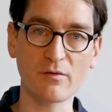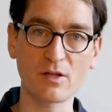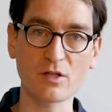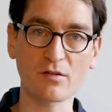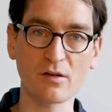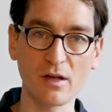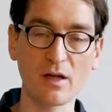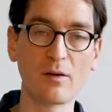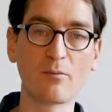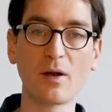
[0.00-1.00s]
the features,
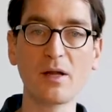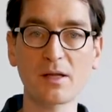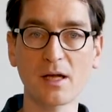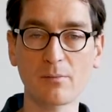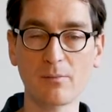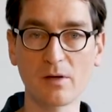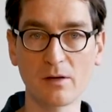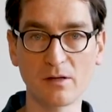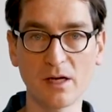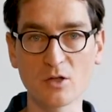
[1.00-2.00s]
please get
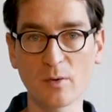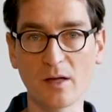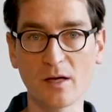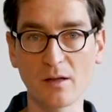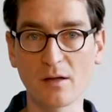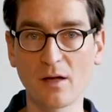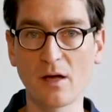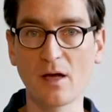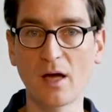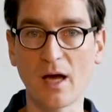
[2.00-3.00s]
in touch with us,
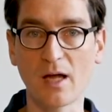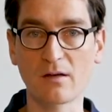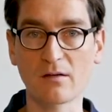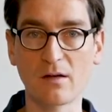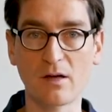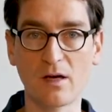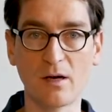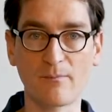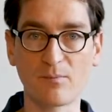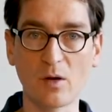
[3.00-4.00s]
and
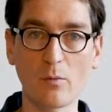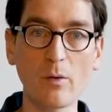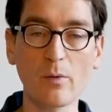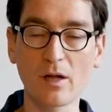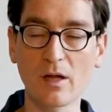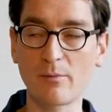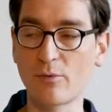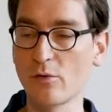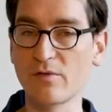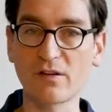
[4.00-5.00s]
we will
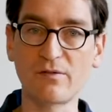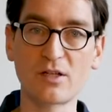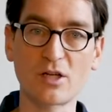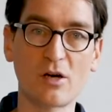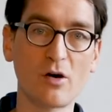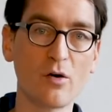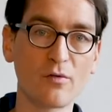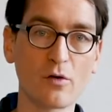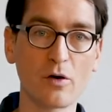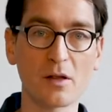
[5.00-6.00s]
improve this feature, of
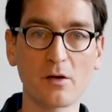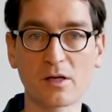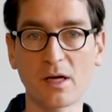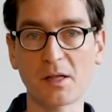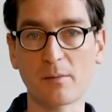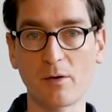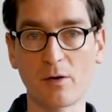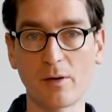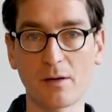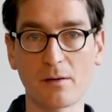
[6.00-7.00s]
course, on customer
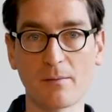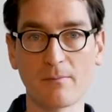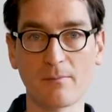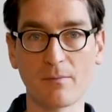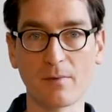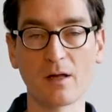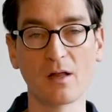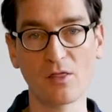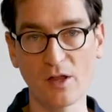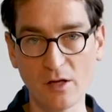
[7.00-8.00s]
request.
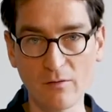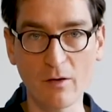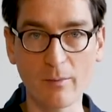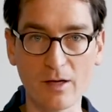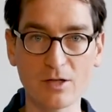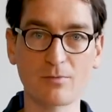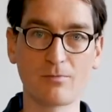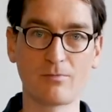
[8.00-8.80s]
Thank you very much.